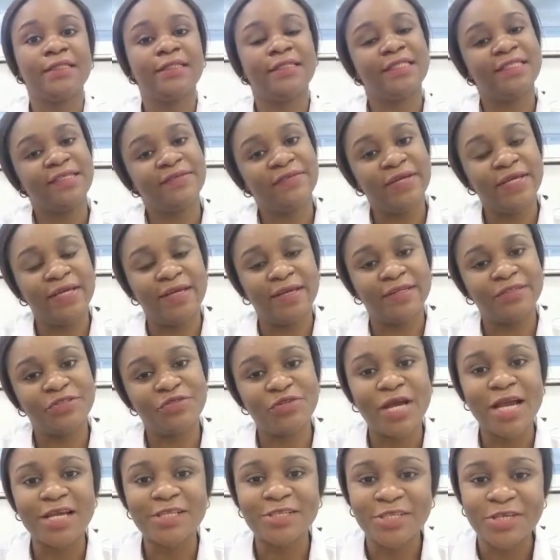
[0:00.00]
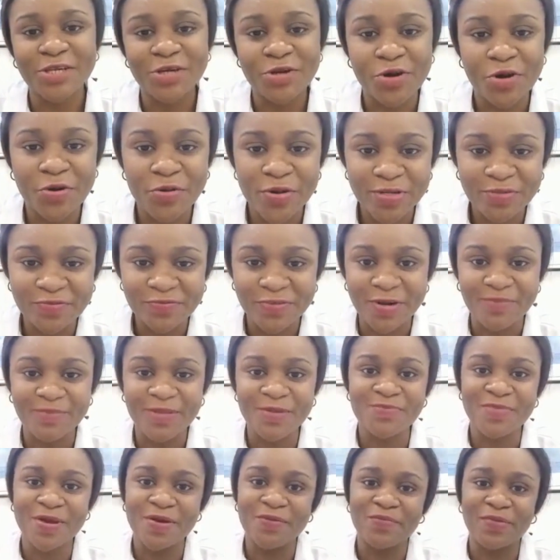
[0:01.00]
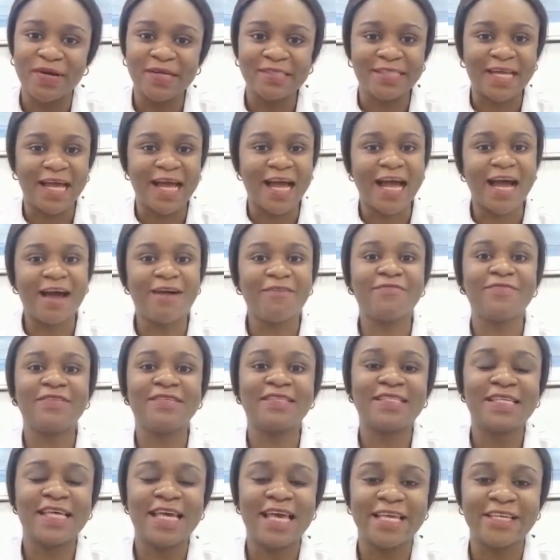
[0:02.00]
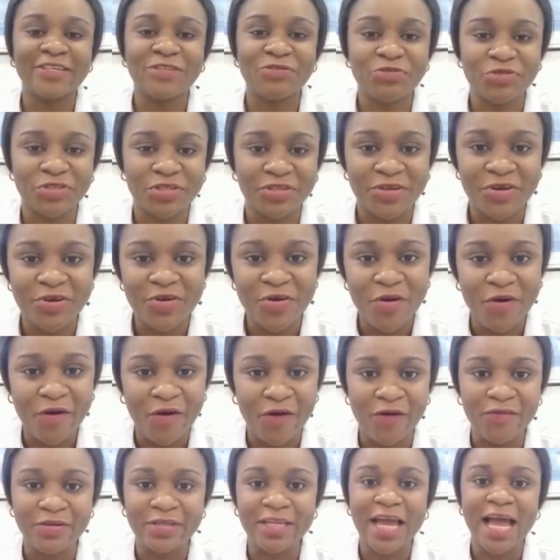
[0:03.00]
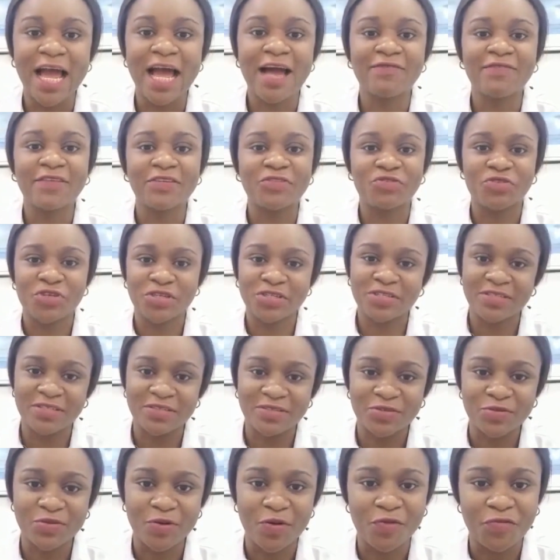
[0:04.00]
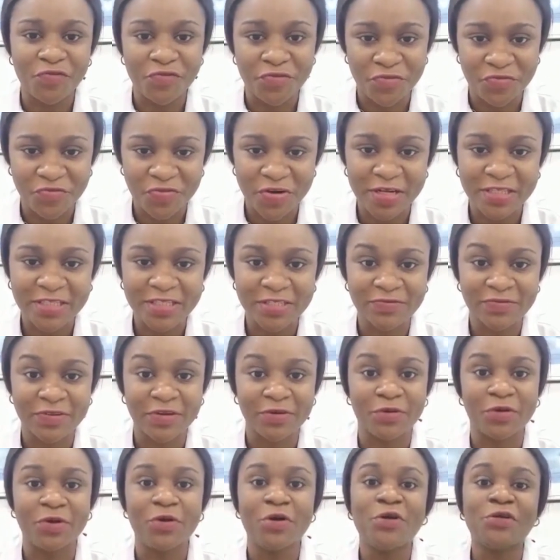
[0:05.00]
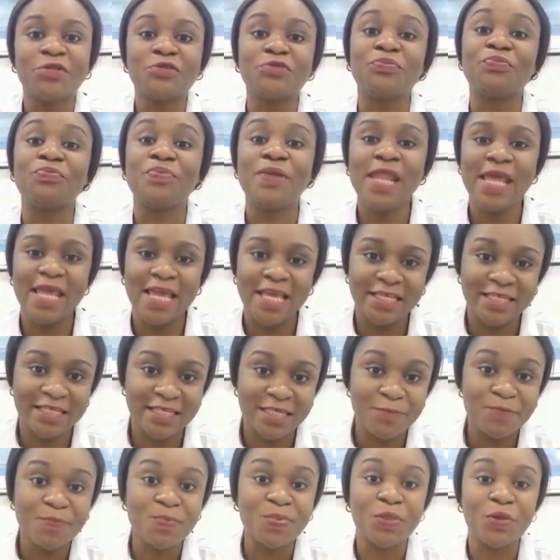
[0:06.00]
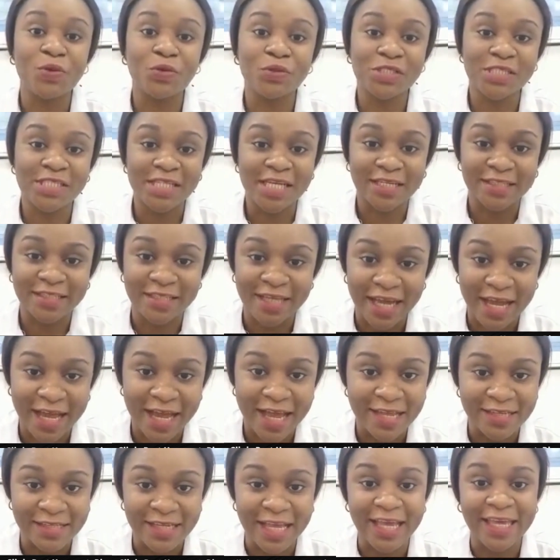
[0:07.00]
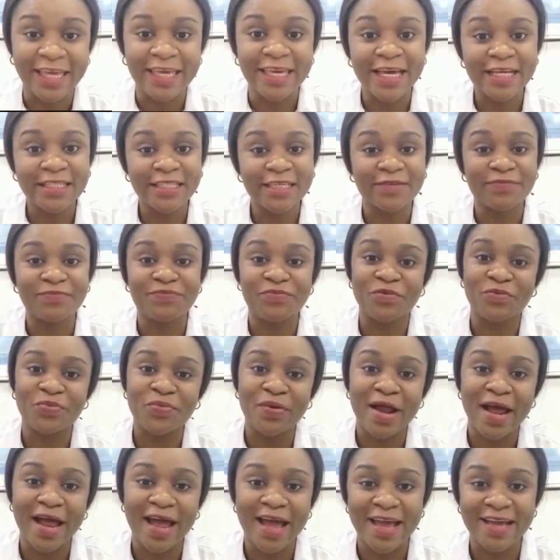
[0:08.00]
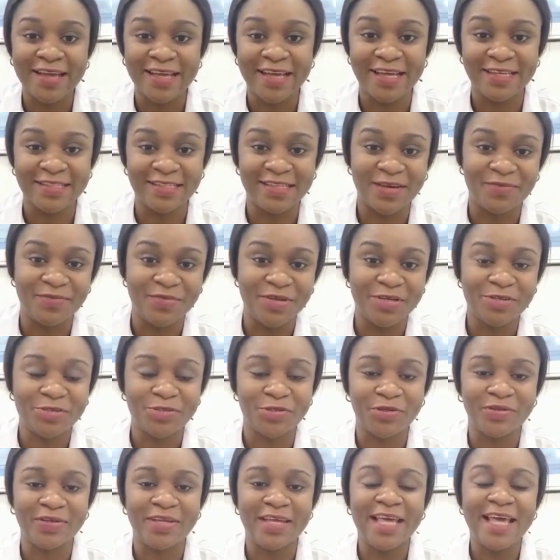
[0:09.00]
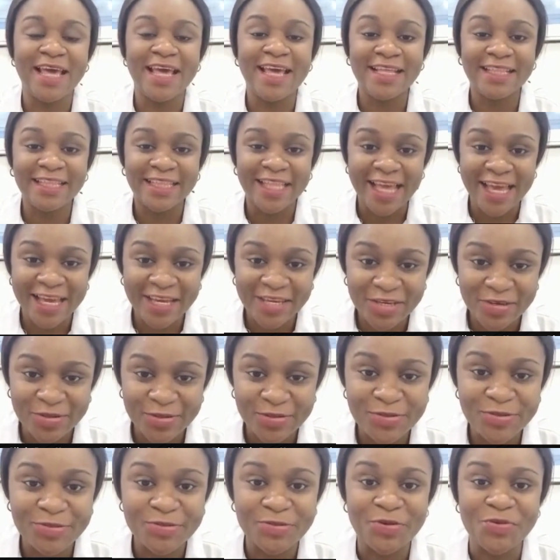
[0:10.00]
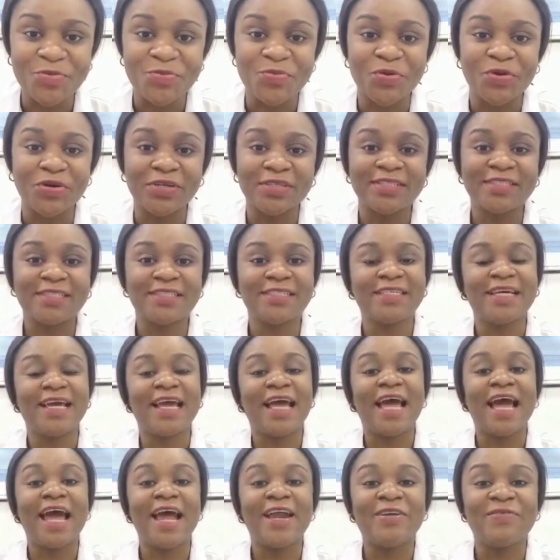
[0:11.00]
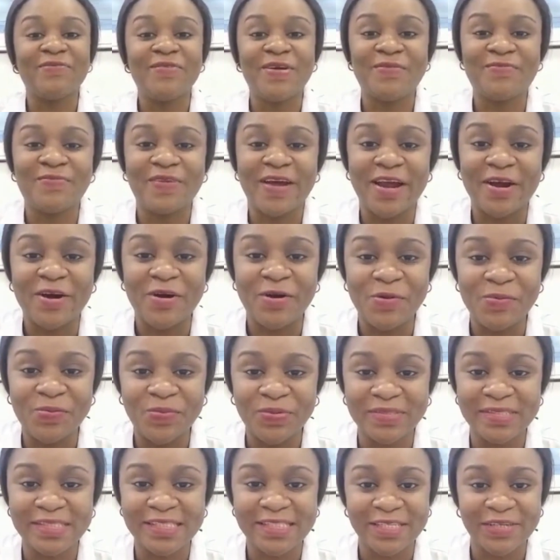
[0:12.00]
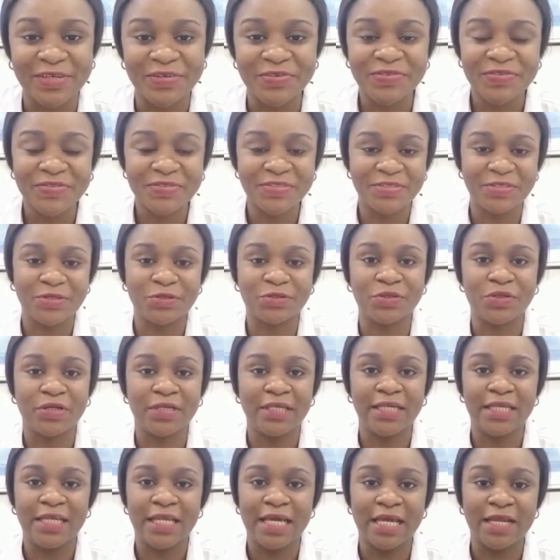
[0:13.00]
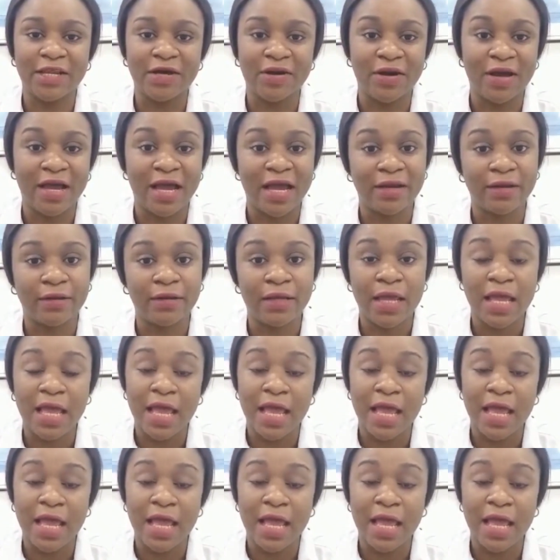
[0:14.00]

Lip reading: 3, try to encourage family members that have this history or they have the traces of refractive error to please go check their eyes and get a proper eye examination. Thank you so much. I remain my humble self, Dr. Lillian Ohano.